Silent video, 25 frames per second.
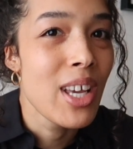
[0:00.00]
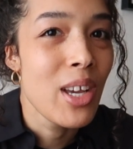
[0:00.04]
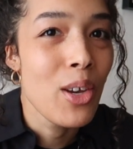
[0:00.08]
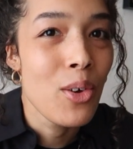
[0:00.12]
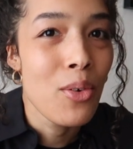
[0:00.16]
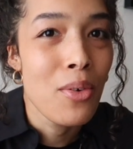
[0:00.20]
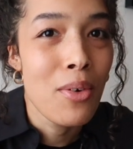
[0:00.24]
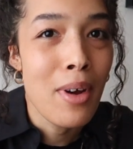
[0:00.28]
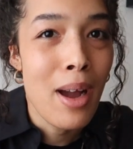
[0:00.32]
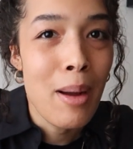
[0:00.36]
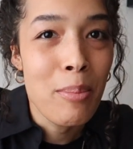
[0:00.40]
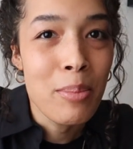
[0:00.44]

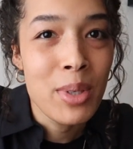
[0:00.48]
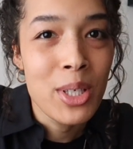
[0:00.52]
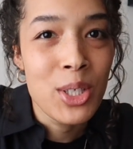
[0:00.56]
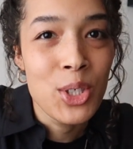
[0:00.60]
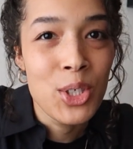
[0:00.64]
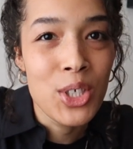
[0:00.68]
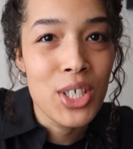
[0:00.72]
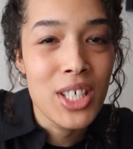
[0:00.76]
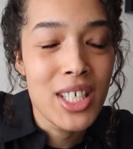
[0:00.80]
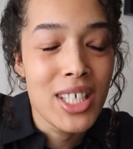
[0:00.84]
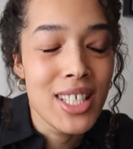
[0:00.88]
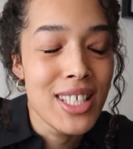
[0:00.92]
crappy
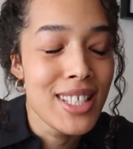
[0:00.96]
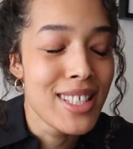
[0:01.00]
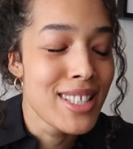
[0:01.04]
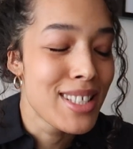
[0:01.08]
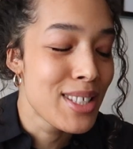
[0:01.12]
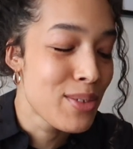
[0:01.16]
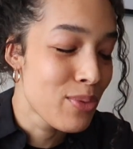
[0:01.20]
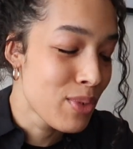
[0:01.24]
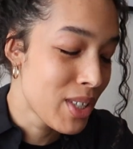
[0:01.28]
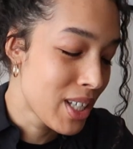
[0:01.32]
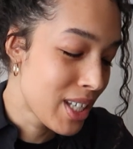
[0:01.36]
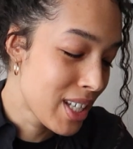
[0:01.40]

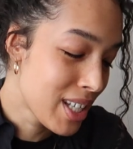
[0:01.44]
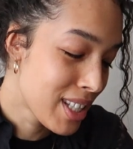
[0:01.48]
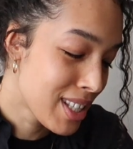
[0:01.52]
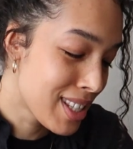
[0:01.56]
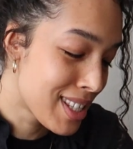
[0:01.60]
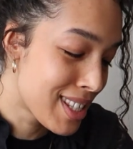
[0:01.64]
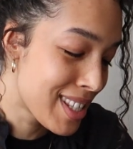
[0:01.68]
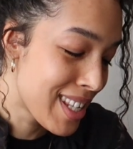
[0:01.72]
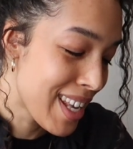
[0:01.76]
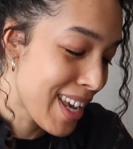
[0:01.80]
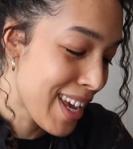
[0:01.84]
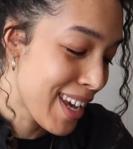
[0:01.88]
jeans, we
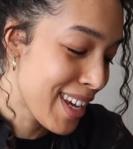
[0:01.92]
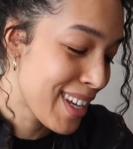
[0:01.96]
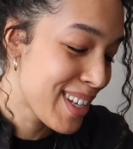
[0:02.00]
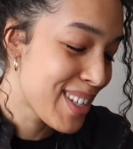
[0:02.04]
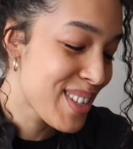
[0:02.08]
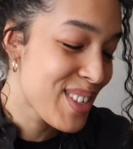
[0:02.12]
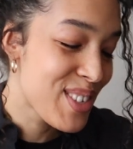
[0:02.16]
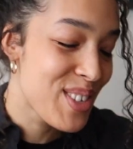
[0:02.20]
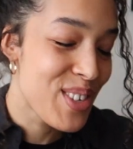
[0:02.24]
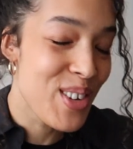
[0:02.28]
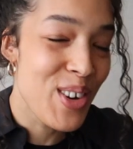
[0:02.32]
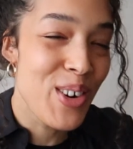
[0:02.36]
could
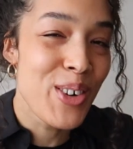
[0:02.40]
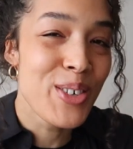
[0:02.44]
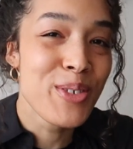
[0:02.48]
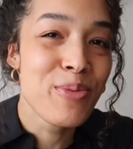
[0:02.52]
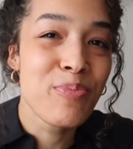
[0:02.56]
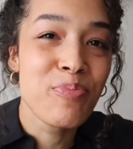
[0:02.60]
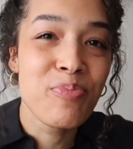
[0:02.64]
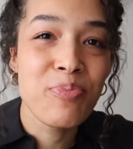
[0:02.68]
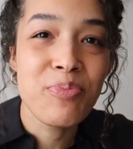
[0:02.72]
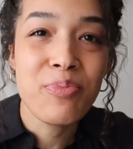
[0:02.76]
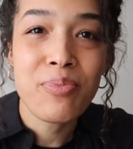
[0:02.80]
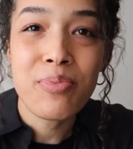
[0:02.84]
say.
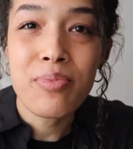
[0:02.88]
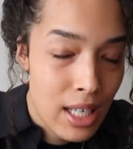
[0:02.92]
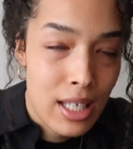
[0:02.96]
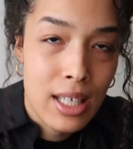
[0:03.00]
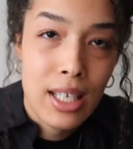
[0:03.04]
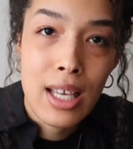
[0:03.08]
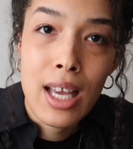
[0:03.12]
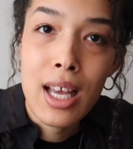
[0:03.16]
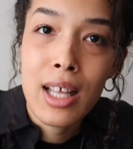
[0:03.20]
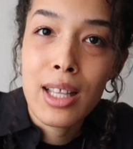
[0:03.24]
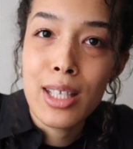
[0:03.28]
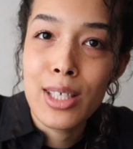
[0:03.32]
So
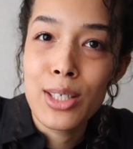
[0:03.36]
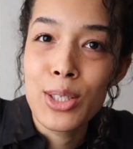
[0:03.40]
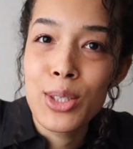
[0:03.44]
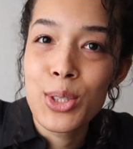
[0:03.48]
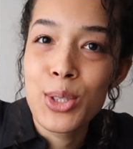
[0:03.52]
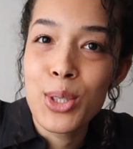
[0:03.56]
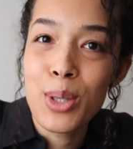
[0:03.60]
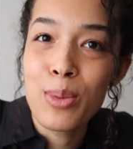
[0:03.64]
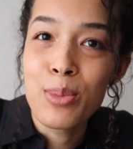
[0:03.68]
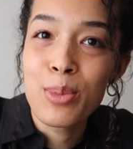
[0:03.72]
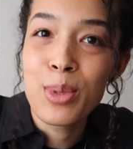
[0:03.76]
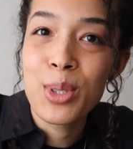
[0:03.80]
yeah, let's
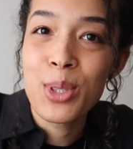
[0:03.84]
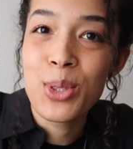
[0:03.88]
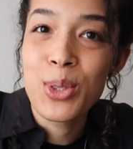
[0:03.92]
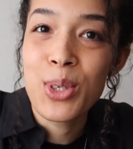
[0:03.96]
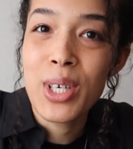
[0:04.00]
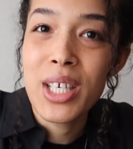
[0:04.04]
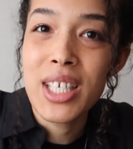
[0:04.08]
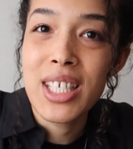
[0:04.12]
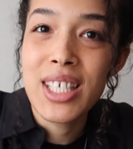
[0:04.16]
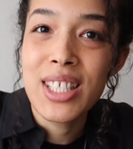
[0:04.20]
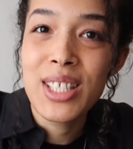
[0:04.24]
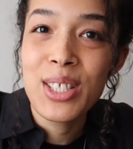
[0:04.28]
jump
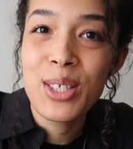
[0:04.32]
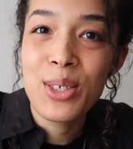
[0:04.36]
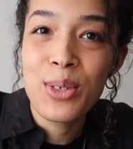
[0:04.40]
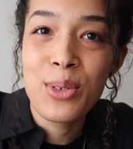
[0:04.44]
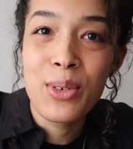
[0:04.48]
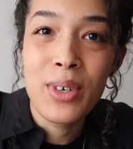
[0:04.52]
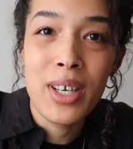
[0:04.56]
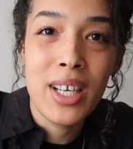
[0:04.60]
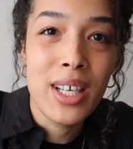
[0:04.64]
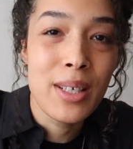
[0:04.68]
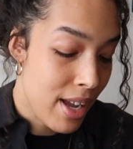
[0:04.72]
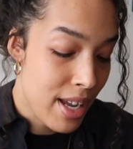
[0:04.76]
straight
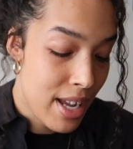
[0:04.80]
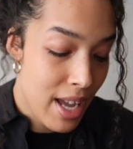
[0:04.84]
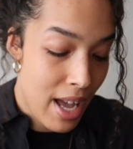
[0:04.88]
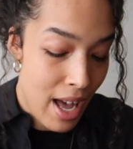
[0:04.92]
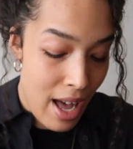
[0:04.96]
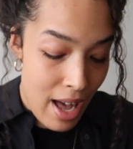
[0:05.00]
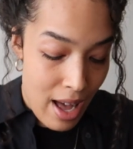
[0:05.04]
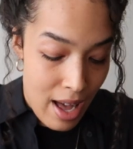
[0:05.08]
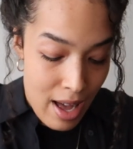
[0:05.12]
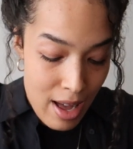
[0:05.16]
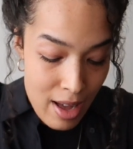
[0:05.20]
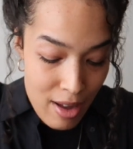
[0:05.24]
into it. I
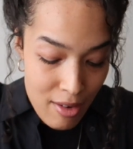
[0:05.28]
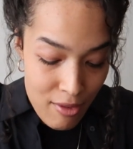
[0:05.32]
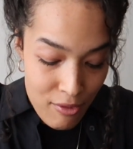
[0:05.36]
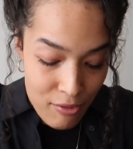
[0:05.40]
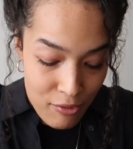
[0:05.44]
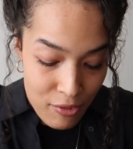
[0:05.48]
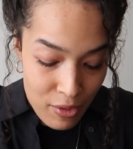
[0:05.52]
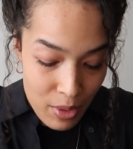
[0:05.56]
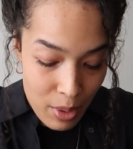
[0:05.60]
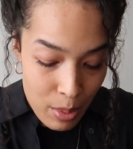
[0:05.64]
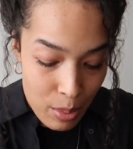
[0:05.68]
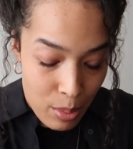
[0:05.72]

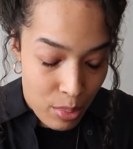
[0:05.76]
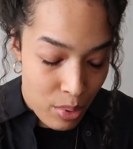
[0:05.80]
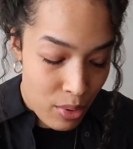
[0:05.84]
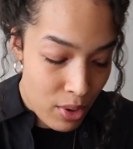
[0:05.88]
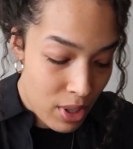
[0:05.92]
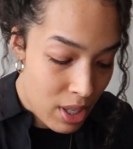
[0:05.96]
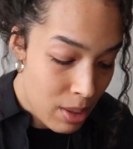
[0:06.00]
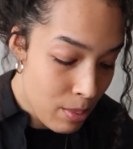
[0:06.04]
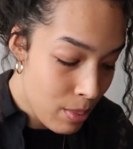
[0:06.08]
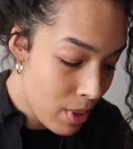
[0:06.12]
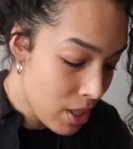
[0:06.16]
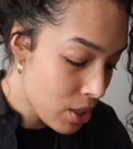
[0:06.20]
have
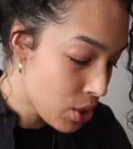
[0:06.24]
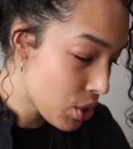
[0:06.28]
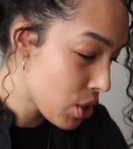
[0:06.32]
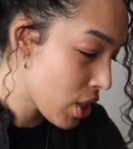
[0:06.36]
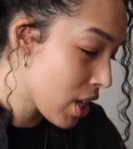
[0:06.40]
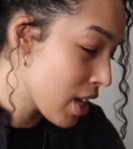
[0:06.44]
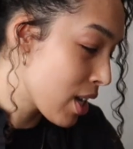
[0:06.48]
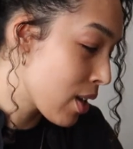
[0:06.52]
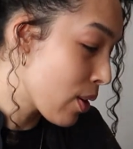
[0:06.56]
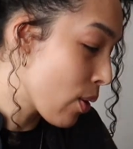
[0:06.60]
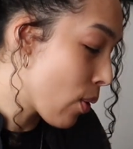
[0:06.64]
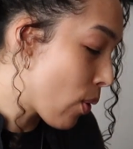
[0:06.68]
pretty
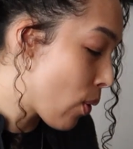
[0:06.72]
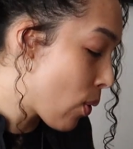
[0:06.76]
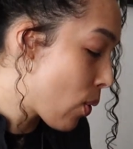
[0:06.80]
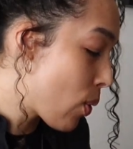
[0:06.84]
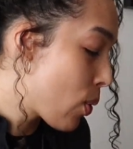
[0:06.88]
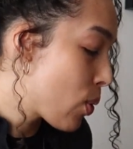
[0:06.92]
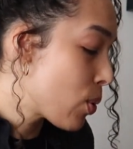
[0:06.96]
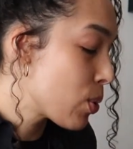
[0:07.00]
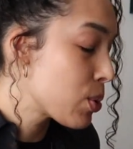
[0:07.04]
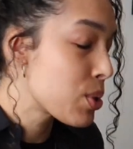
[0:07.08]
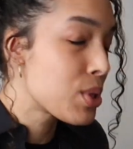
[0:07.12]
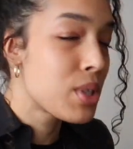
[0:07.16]
much a
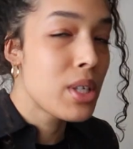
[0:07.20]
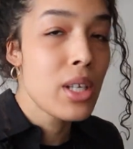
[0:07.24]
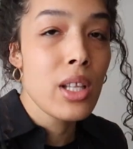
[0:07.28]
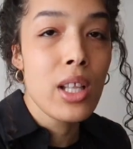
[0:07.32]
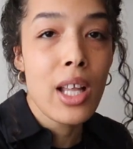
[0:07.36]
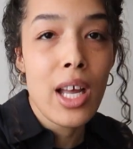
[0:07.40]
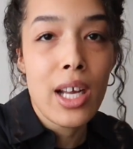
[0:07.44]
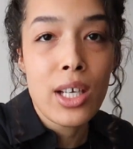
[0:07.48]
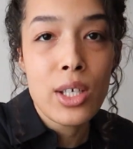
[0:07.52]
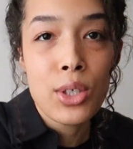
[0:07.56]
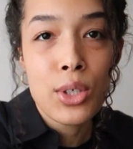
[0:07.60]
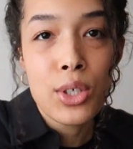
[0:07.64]
whole
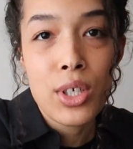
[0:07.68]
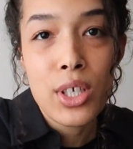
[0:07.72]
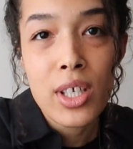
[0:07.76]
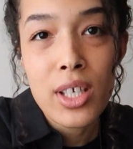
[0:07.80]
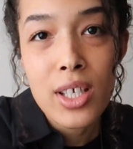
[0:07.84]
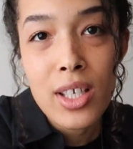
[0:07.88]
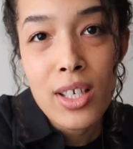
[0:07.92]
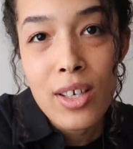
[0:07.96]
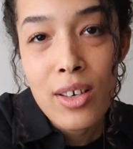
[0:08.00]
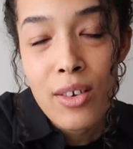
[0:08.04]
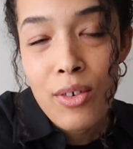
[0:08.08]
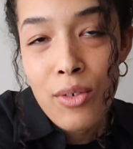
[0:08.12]

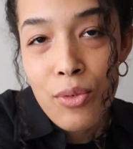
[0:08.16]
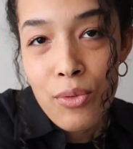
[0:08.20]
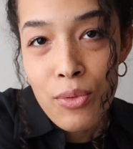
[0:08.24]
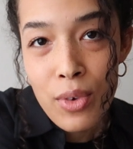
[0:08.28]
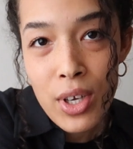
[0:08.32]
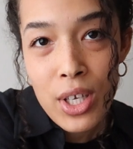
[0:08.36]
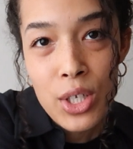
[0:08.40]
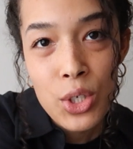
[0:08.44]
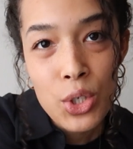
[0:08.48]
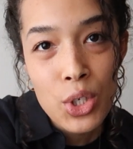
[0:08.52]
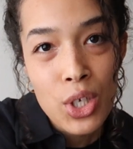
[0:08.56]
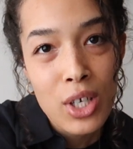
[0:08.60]
selection
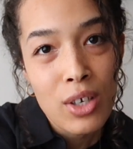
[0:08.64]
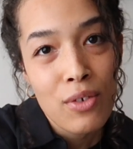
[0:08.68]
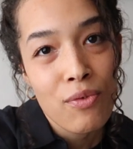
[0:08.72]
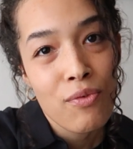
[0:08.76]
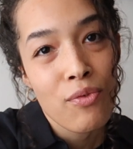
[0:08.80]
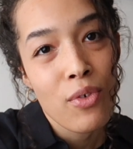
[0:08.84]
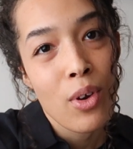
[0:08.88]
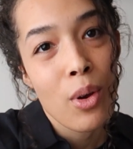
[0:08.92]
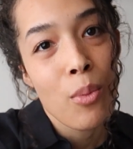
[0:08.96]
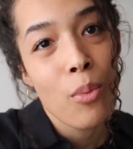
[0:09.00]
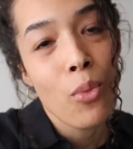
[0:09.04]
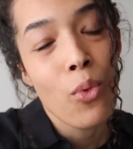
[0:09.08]
ranging
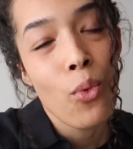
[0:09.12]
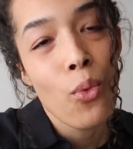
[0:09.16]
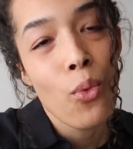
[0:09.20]
from